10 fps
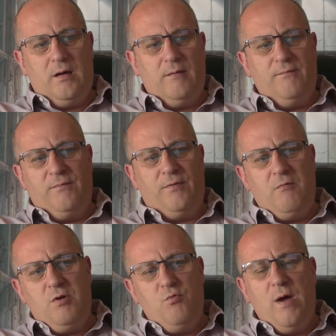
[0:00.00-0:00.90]

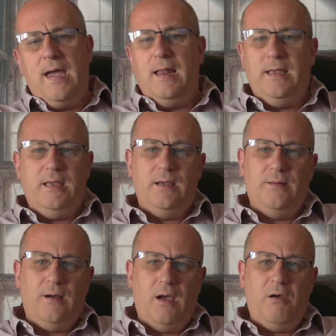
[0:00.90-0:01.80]
very rarely
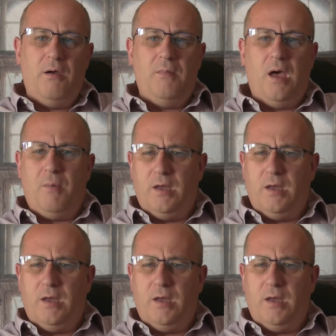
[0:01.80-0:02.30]
am